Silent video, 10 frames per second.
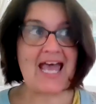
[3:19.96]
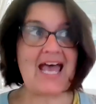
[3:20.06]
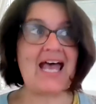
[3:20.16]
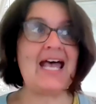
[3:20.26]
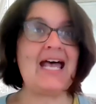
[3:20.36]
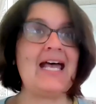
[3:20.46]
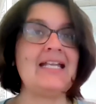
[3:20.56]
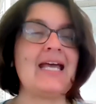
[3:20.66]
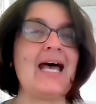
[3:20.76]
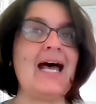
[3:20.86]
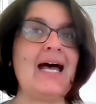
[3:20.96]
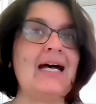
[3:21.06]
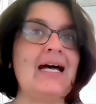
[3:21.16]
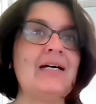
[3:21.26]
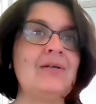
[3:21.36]
and
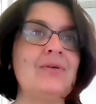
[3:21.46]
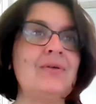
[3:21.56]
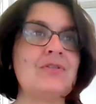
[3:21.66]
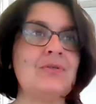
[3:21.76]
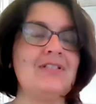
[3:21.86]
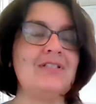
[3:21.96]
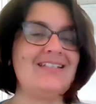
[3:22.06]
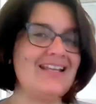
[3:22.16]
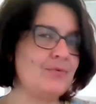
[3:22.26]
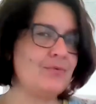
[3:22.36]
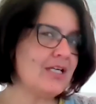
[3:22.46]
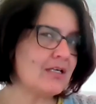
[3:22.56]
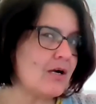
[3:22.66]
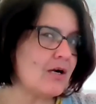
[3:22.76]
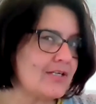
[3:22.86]
how to, we're
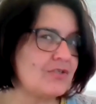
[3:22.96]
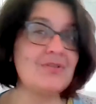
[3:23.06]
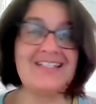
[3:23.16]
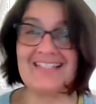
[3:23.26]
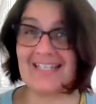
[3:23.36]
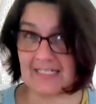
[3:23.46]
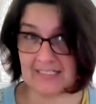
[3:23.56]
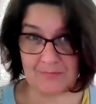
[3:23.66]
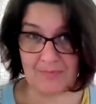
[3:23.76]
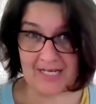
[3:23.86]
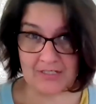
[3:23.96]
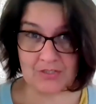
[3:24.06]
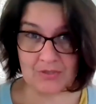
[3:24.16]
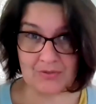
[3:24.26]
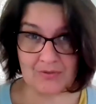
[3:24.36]
going to
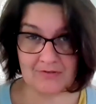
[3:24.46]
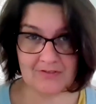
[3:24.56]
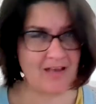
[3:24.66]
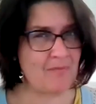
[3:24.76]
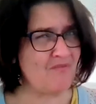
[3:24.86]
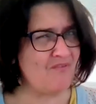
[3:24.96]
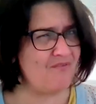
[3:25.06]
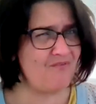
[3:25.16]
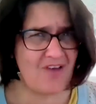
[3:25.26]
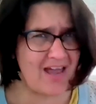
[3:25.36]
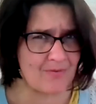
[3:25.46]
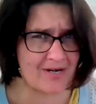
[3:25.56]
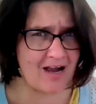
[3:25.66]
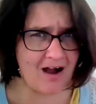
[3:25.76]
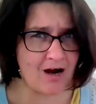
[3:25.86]
dismantle some
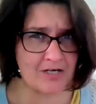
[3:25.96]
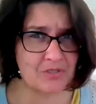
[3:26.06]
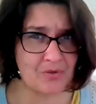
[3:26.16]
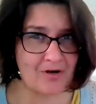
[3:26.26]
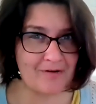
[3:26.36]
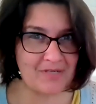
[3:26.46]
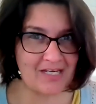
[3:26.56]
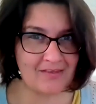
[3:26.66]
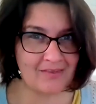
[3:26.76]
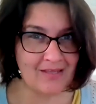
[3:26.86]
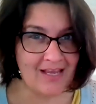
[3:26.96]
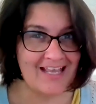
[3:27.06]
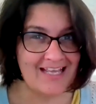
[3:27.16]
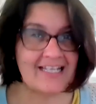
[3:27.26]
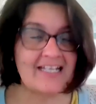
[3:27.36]
very hardcore myth
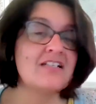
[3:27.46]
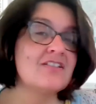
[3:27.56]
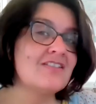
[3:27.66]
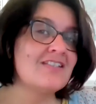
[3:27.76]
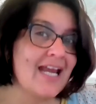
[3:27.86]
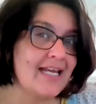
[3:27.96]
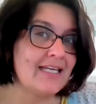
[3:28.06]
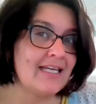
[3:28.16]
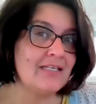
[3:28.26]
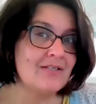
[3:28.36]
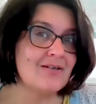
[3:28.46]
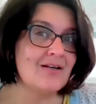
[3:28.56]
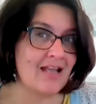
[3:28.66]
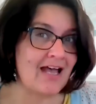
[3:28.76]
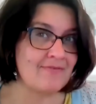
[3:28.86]
that is taking your
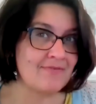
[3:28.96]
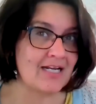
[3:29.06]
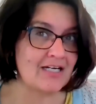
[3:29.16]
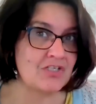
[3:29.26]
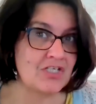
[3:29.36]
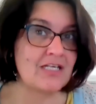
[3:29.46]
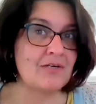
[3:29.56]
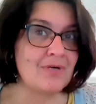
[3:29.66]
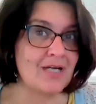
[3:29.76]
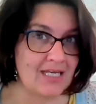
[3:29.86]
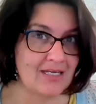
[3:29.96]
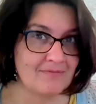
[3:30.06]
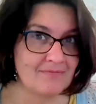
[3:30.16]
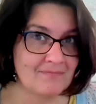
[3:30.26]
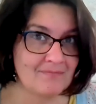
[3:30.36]
life energy away,
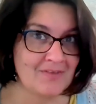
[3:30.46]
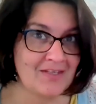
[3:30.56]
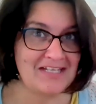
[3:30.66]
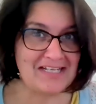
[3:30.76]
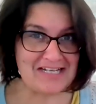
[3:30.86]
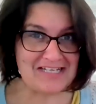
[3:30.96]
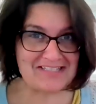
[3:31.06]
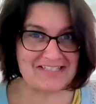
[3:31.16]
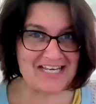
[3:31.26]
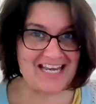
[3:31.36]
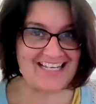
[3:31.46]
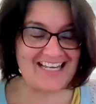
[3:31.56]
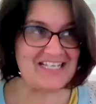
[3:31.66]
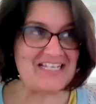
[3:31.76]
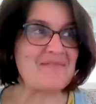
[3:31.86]
that is
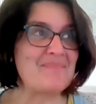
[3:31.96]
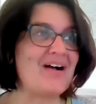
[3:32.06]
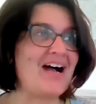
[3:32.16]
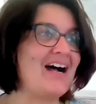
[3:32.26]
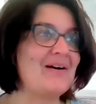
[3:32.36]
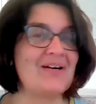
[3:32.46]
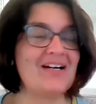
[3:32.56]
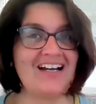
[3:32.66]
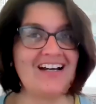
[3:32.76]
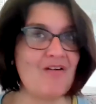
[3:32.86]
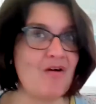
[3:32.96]
taking your power